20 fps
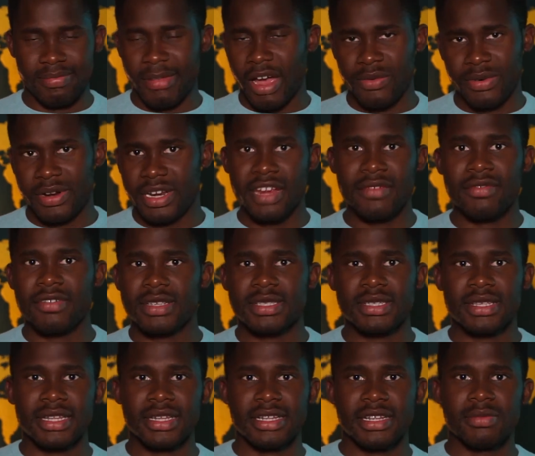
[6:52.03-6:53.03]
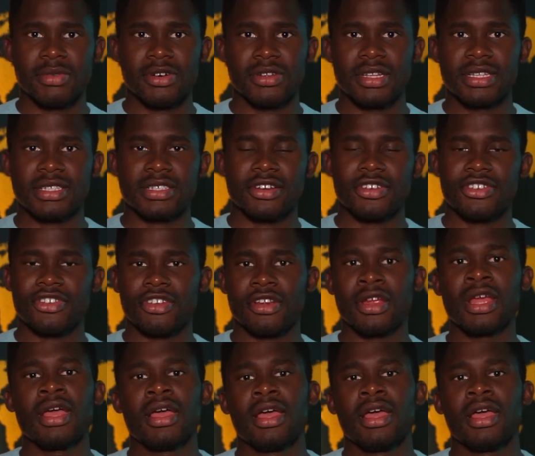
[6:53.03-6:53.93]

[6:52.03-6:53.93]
I would never say that about this country,